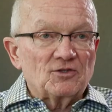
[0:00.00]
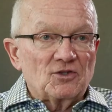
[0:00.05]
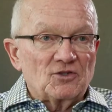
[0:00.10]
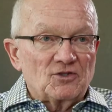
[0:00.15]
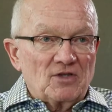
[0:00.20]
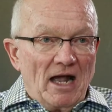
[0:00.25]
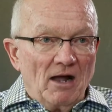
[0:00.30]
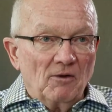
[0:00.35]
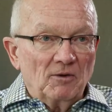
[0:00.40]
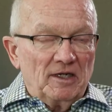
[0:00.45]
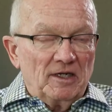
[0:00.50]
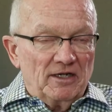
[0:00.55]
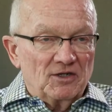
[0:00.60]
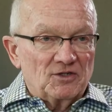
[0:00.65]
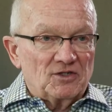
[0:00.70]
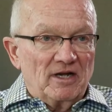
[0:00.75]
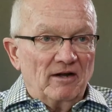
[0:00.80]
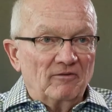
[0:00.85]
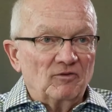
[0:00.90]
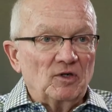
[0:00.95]
is how it
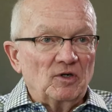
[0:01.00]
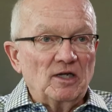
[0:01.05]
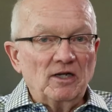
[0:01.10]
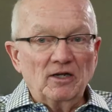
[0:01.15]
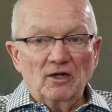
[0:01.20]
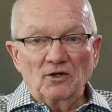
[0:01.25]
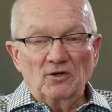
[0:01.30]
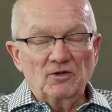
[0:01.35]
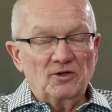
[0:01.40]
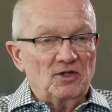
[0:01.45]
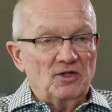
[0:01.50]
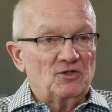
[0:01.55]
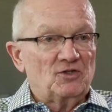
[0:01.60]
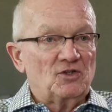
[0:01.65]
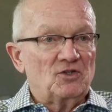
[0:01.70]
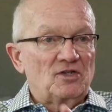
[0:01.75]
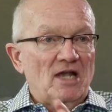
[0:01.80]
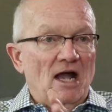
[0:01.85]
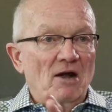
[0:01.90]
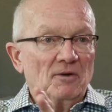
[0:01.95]
is every year,
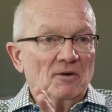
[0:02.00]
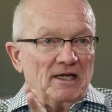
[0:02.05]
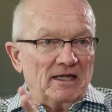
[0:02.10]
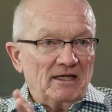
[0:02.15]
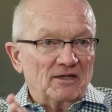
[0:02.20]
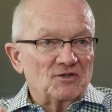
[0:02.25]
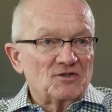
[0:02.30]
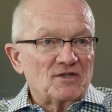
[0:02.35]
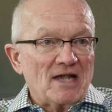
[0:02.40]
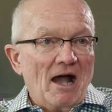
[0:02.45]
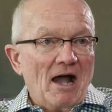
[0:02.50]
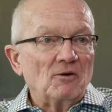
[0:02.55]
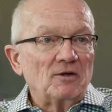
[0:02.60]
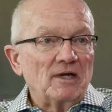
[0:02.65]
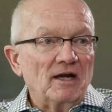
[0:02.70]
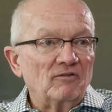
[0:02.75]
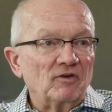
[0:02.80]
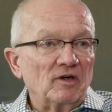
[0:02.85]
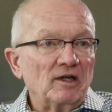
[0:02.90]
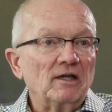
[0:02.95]
this is how it ends out
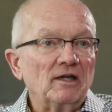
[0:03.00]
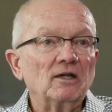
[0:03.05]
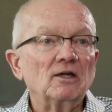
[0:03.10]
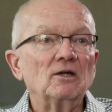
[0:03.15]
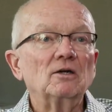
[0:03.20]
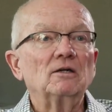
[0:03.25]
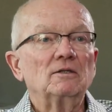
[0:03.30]
every year,